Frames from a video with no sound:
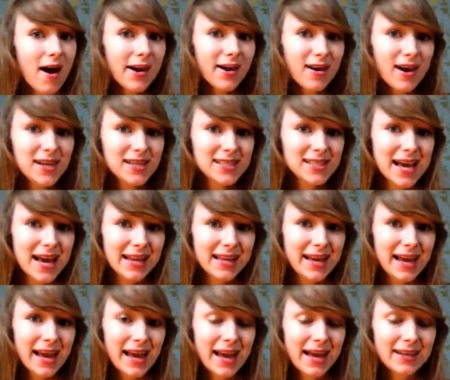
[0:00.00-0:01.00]
Hi guys, Tally
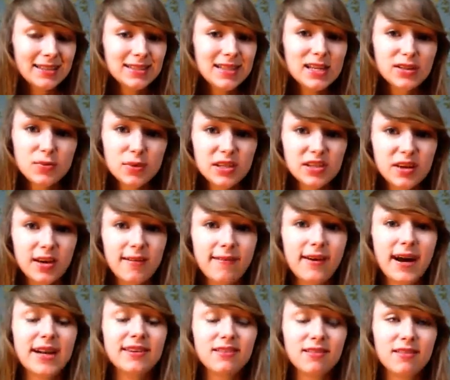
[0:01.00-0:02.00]
here, and this winter I've
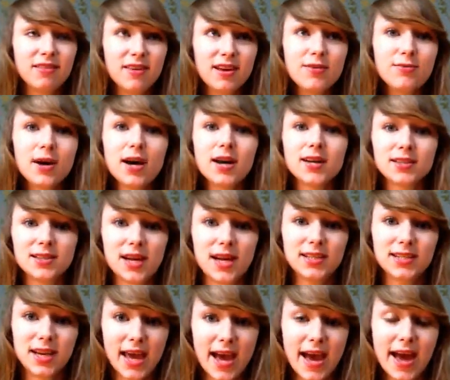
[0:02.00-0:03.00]
had the worst
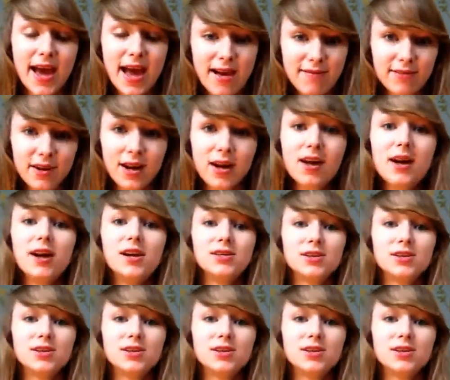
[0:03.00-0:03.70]
static hair ever.